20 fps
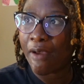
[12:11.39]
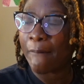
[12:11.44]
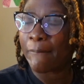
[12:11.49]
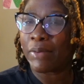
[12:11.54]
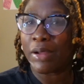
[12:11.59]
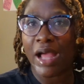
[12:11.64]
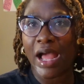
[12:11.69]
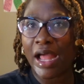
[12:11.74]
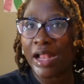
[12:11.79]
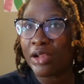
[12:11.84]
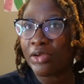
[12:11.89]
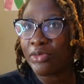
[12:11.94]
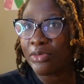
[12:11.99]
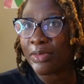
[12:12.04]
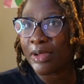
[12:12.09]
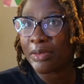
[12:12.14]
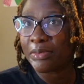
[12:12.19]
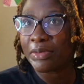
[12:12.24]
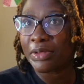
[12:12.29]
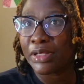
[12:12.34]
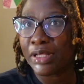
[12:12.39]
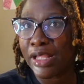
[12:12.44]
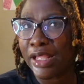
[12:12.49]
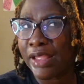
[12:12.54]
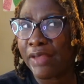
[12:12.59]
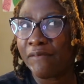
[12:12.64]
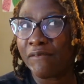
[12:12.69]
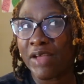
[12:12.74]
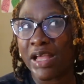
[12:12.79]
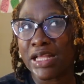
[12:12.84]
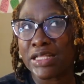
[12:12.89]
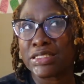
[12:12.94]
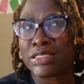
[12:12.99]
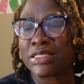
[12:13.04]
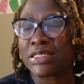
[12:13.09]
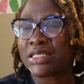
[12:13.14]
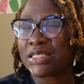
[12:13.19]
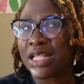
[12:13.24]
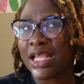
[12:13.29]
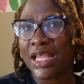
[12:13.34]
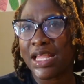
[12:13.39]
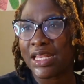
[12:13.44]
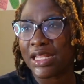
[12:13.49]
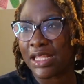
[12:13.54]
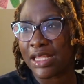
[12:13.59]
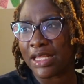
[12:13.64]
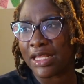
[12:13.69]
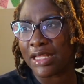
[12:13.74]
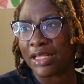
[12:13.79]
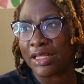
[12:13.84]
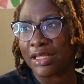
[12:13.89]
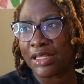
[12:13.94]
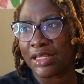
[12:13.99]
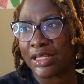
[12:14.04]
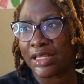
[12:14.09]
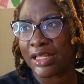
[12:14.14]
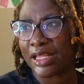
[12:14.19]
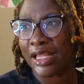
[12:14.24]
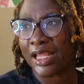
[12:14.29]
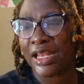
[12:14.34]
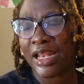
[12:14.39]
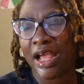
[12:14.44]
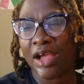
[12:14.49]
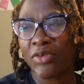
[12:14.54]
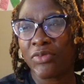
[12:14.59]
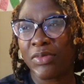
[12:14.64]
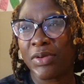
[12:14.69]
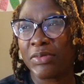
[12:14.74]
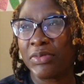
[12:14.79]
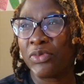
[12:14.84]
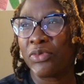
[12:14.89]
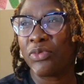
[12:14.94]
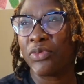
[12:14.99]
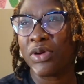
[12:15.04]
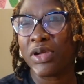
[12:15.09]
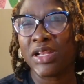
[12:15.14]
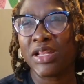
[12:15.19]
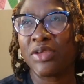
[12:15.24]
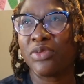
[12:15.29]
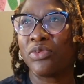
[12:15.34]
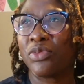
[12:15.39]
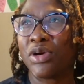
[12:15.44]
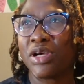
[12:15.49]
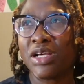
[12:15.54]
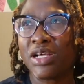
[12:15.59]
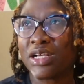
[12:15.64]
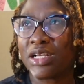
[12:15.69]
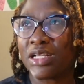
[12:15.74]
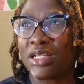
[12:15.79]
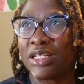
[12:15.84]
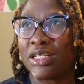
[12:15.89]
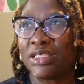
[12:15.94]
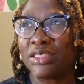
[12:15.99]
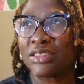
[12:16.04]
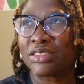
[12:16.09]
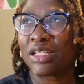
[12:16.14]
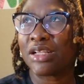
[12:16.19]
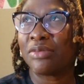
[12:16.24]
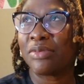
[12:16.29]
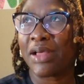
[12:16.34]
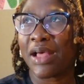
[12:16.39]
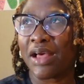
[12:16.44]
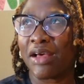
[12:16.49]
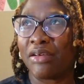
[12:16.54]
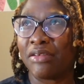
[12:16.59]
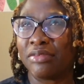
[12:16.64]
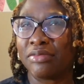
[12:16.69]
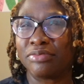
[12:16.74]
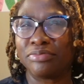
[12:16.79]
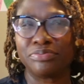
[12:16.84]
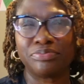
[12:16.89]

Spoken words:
but I don't remember if I said it, and I remember what it was about.